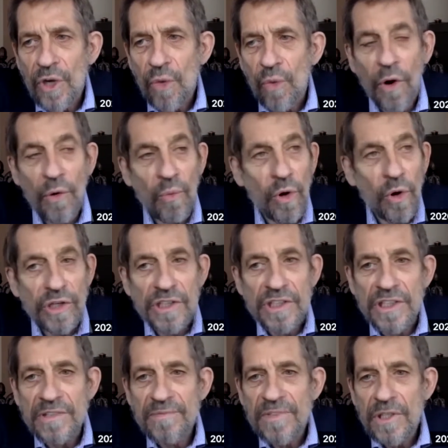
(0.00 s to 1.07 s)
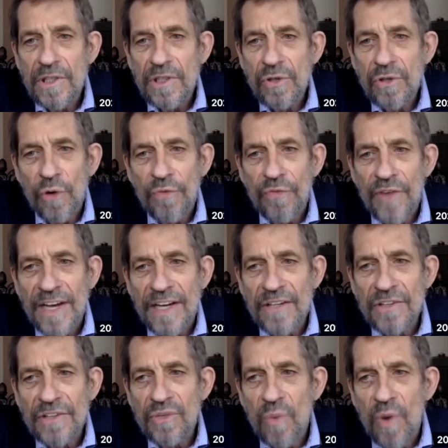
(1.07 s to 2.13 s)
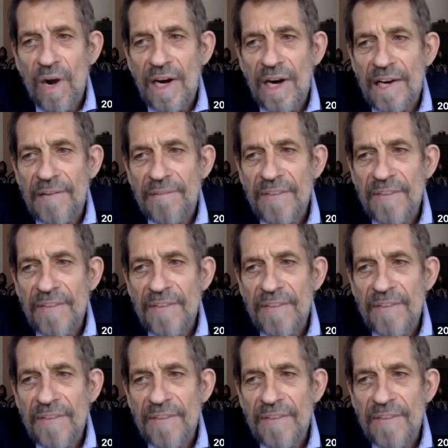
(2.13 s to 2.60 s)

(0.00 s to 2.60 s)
what worked or failed and why,